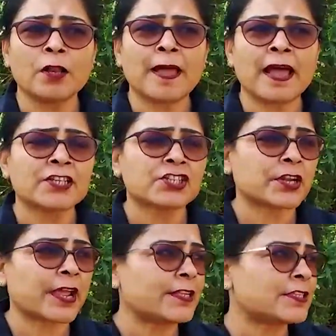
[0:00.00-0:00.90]
all my
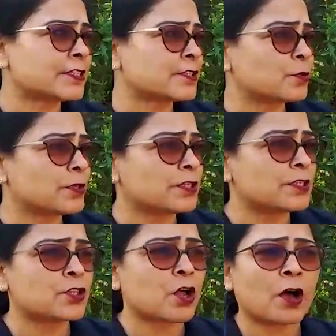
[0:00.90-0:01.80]
Aksharite
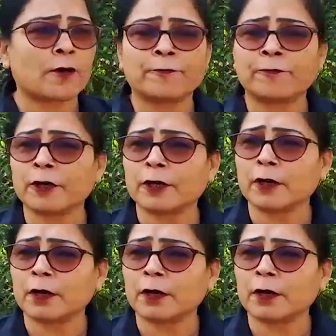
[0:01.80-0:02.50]
students of